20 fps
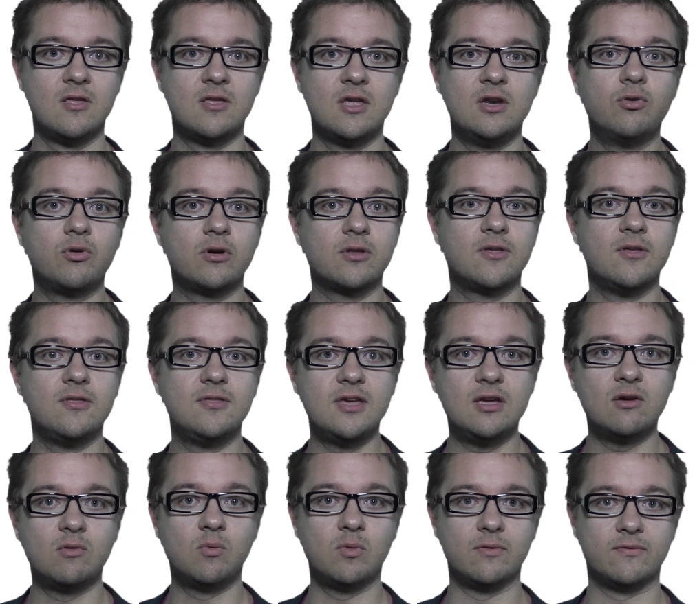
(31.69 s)
In order to
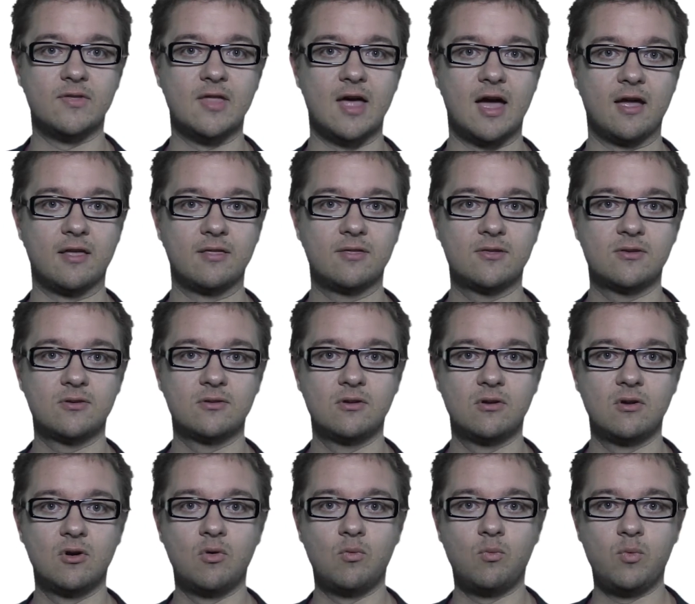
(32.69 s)
deal with that,
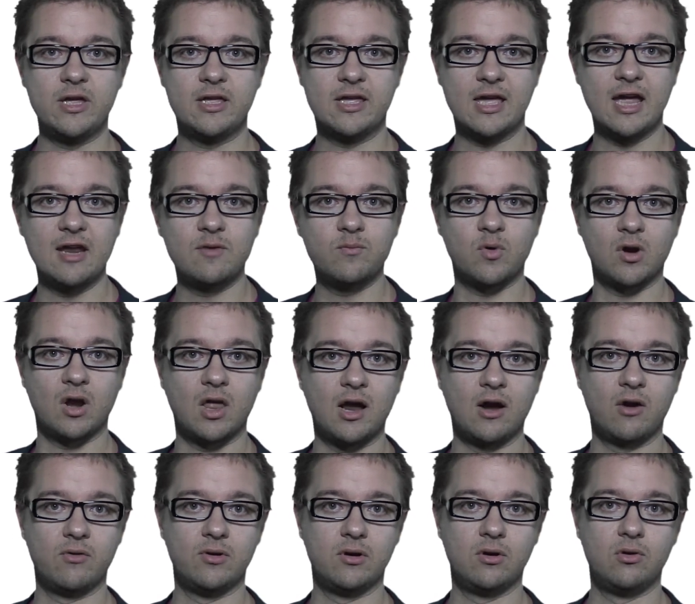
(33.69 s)
we can
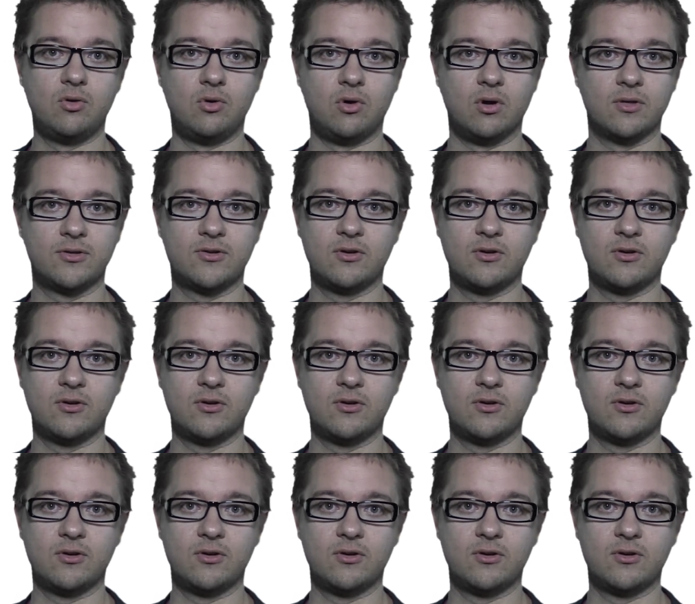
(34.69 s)
rely on the law.